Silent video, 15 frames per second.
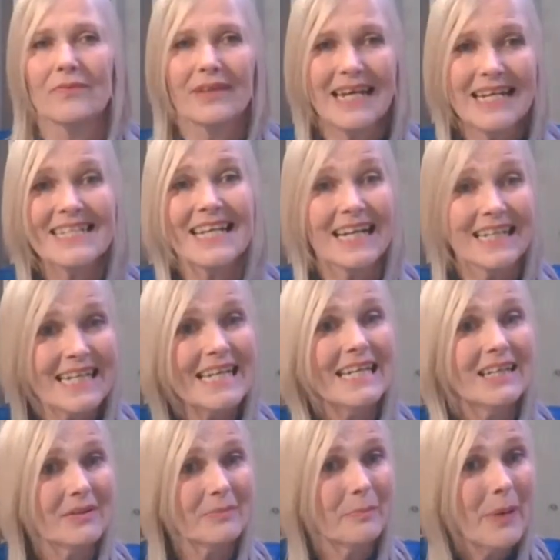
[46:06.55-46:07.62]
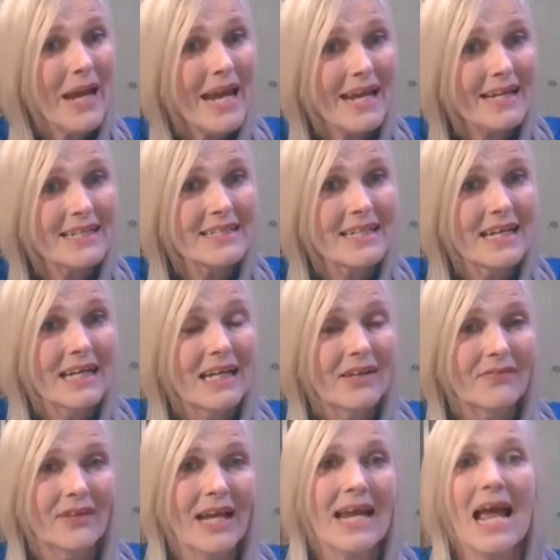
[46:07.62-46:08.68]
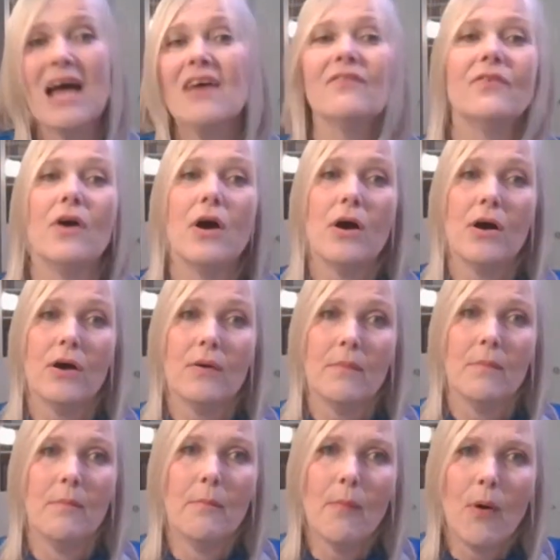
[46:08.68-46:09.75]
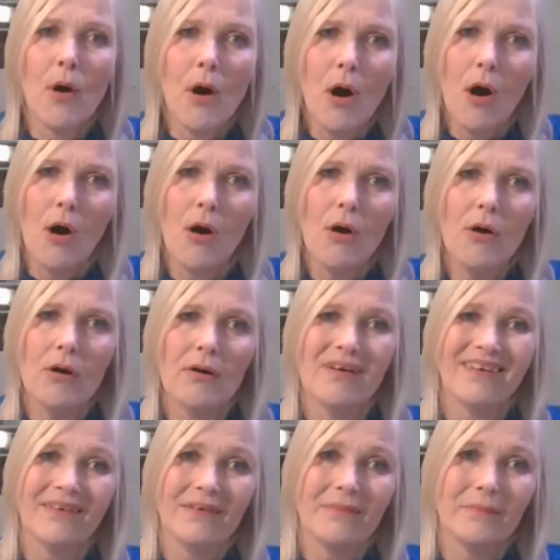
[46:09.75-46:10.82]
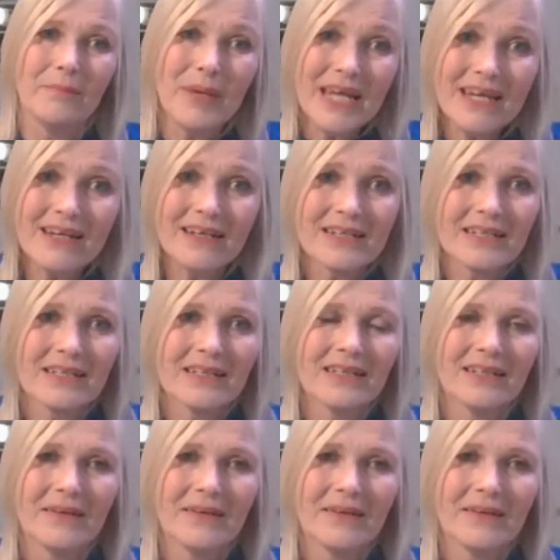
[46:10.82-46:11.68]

insect-eating pigs, they have more meat,